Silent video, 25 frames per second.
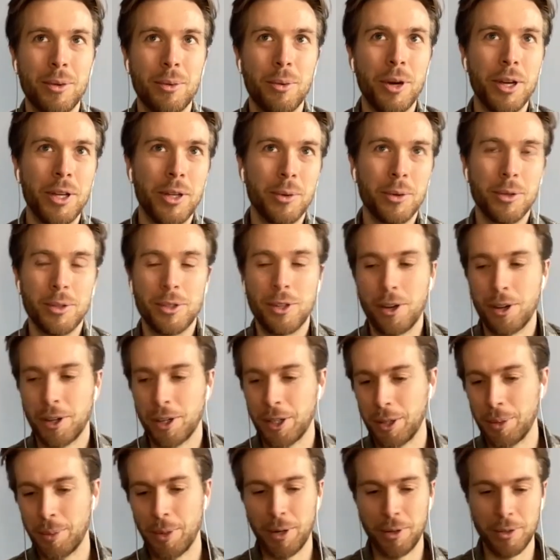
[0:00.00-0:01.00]
way you were
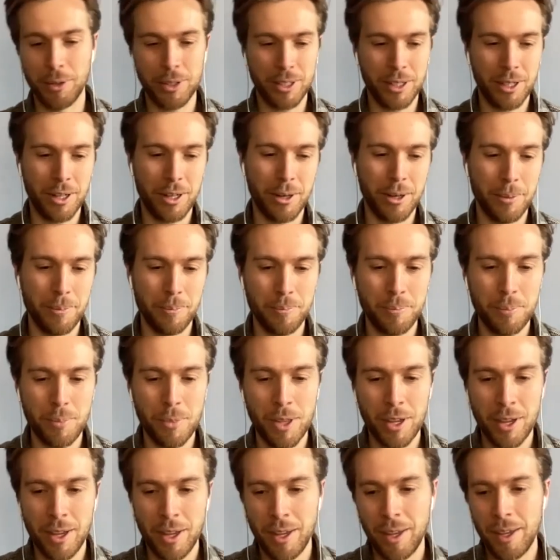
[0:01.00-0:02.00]
talking about
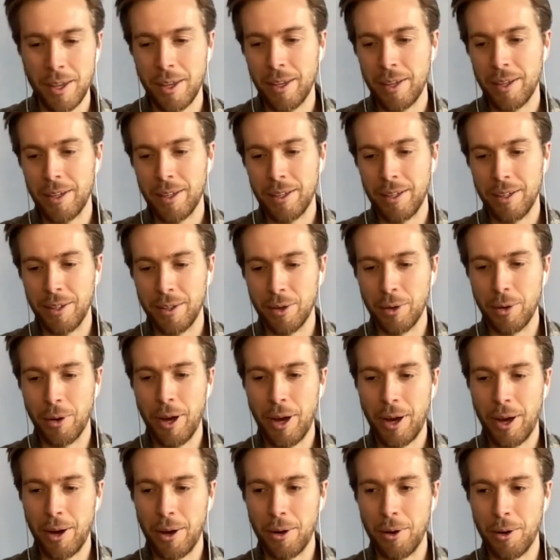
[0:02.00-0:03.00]

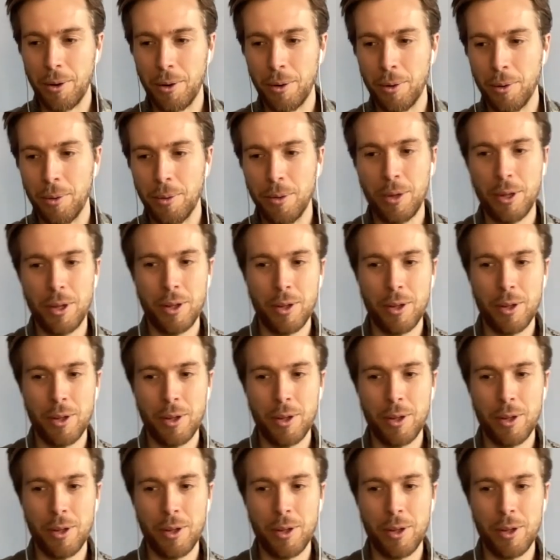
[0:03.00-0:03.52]
how